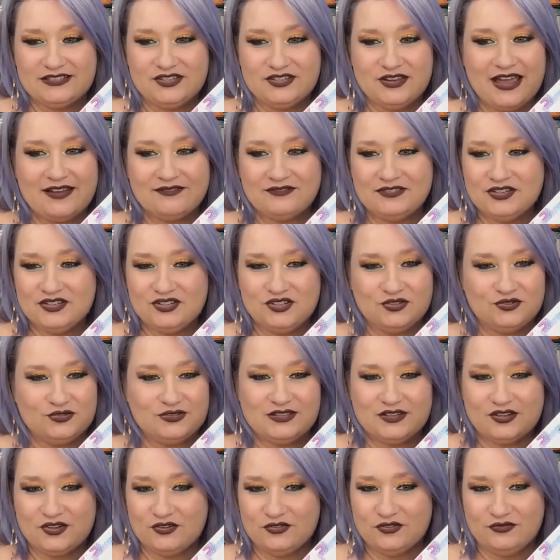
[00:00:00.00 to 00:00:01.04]
You have to do the
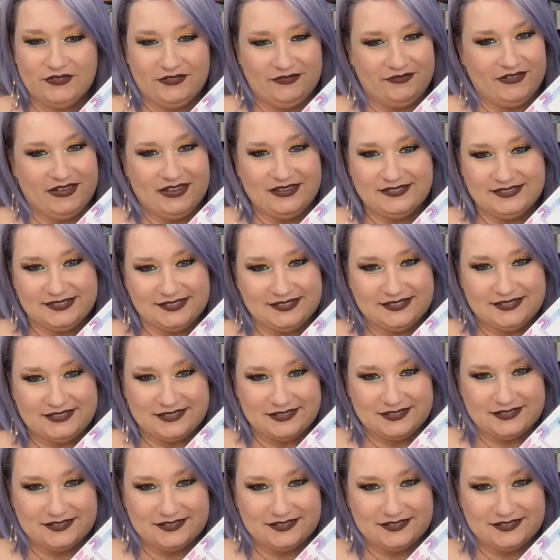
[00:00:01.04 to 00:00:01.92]
goofy faces.